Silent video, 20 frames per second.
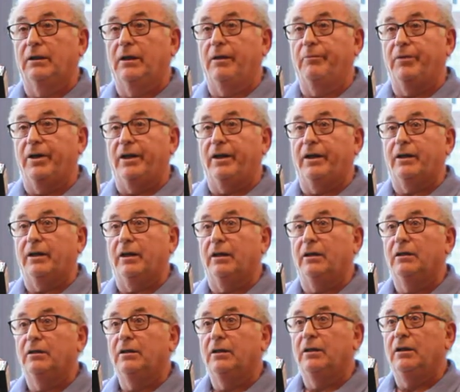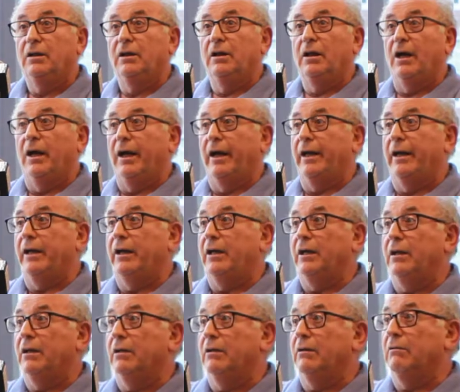America.
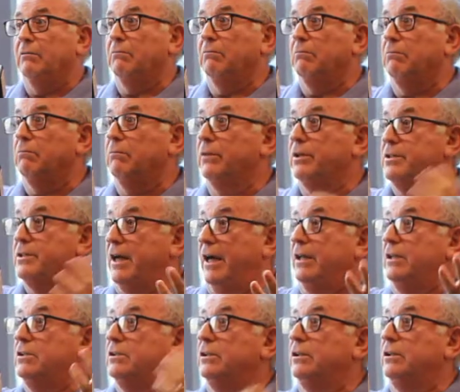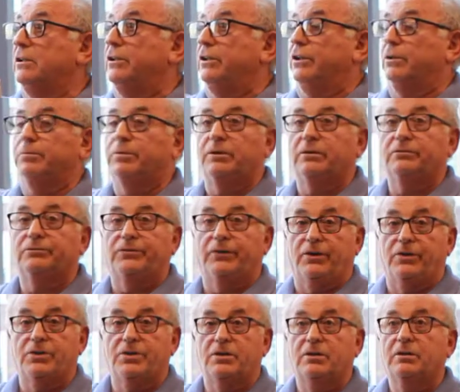I resided in Dearborn
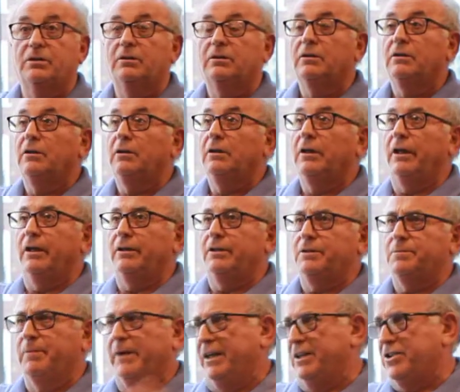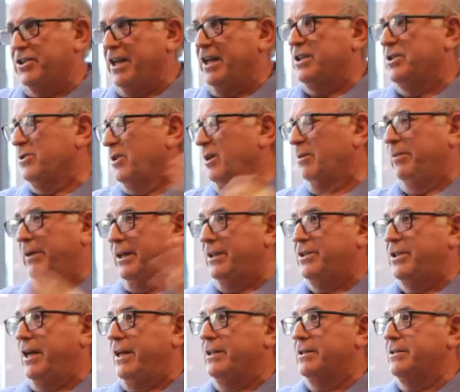first, and it's by chance, all by
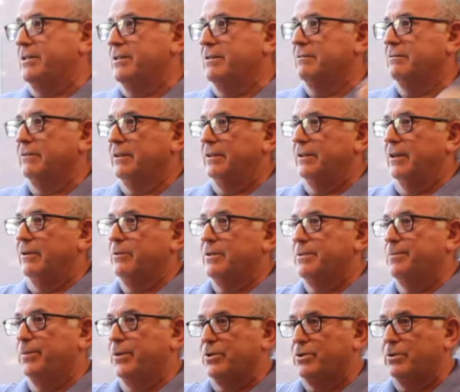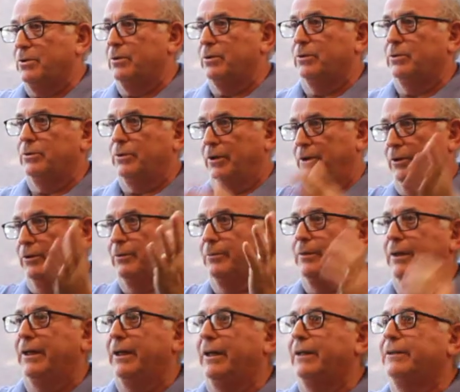chance. And I was supposed to go to Toledo,
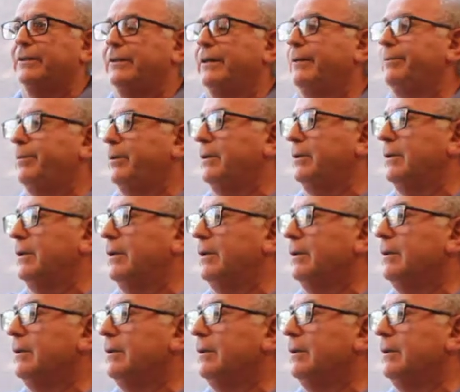but I ended up in